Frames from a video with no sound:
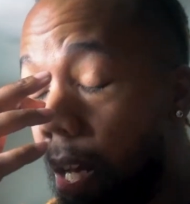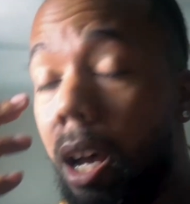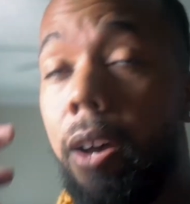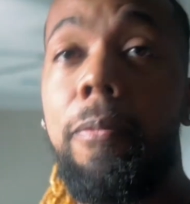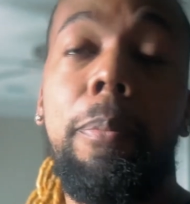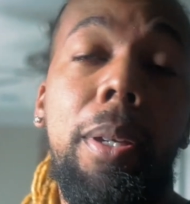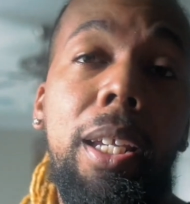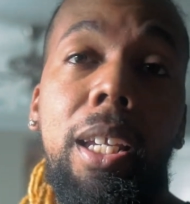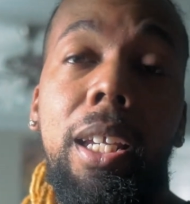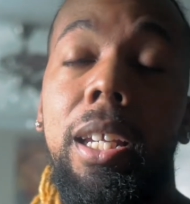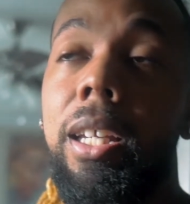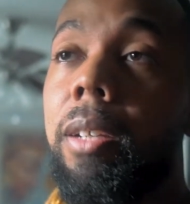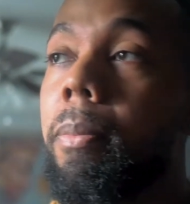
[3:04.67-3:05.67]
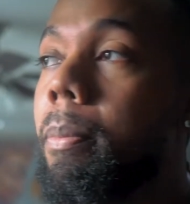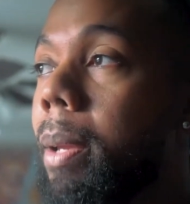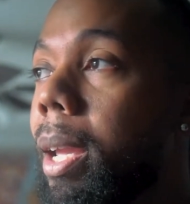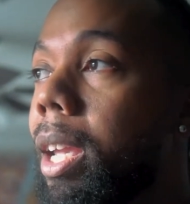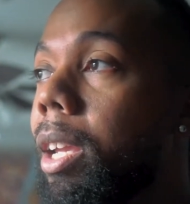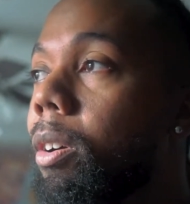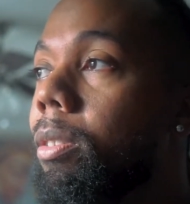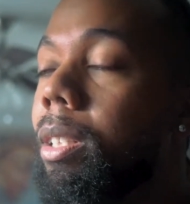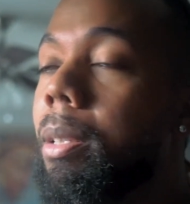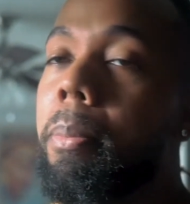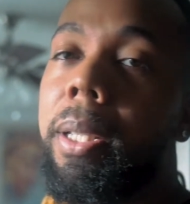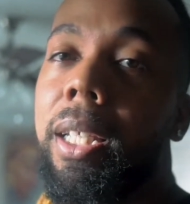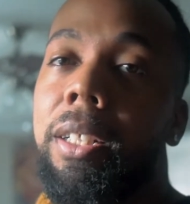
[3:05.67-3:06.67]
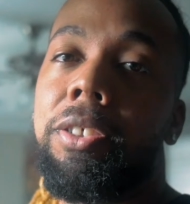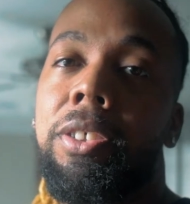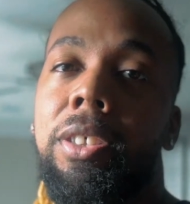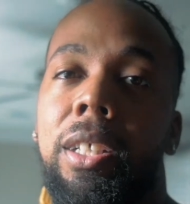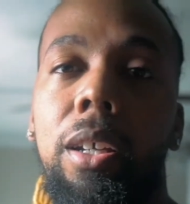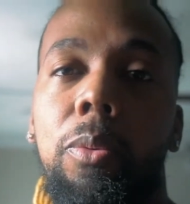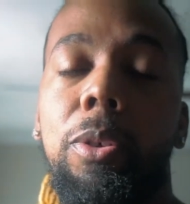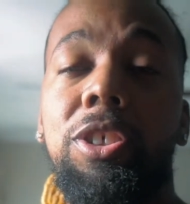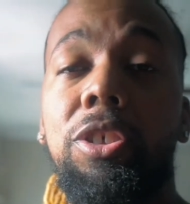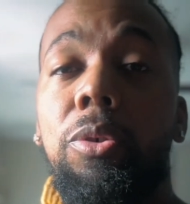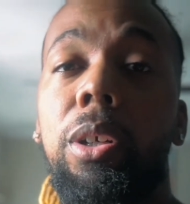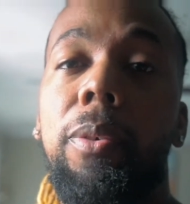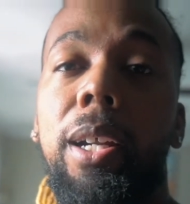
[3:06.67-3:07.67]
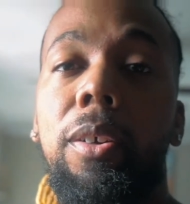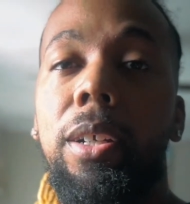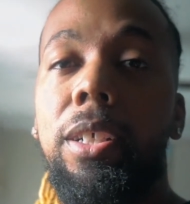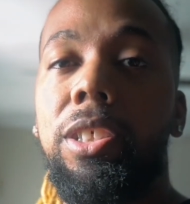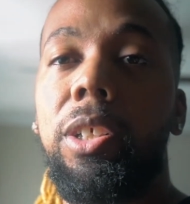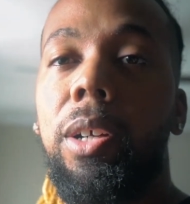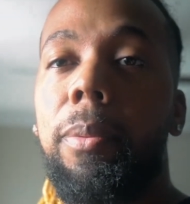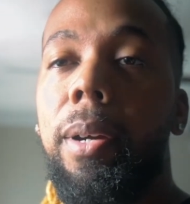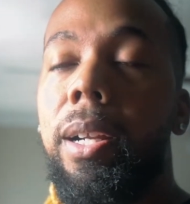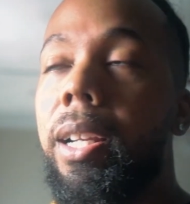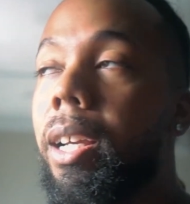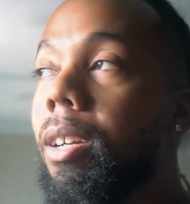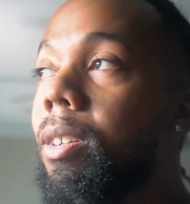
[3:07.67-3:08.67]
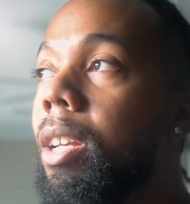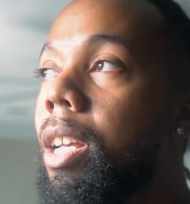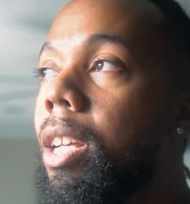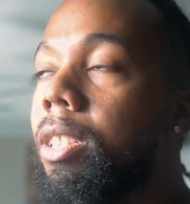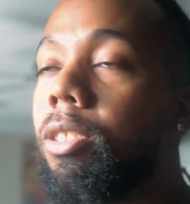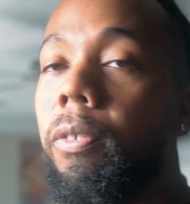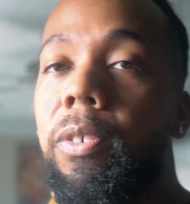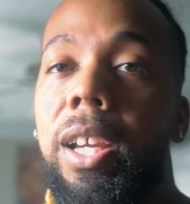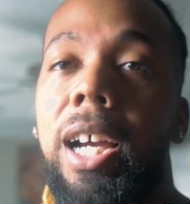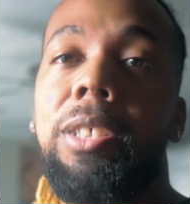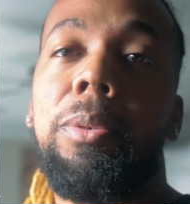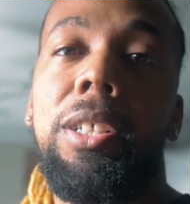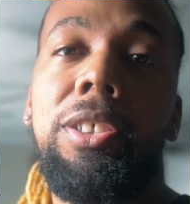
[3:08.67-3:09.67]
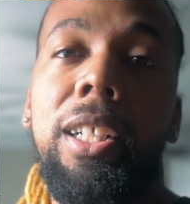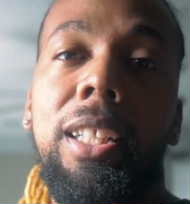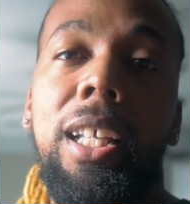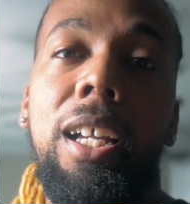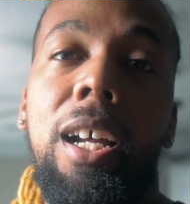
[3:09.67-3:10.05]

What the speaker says: of me and Bae on the beach, which are doing great on Instagram right now. So if you guys want to check that